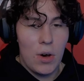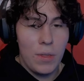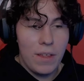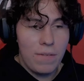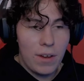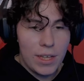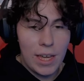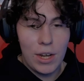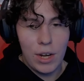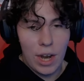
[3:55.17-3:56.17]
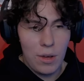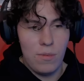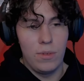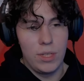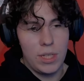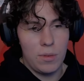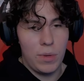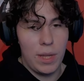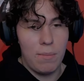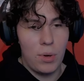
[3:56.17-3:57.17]
on the fucking ground
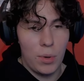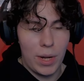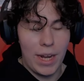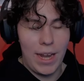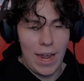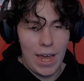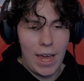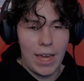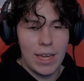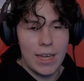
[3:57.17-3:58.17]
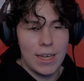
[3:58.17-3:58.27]
with a broken neck.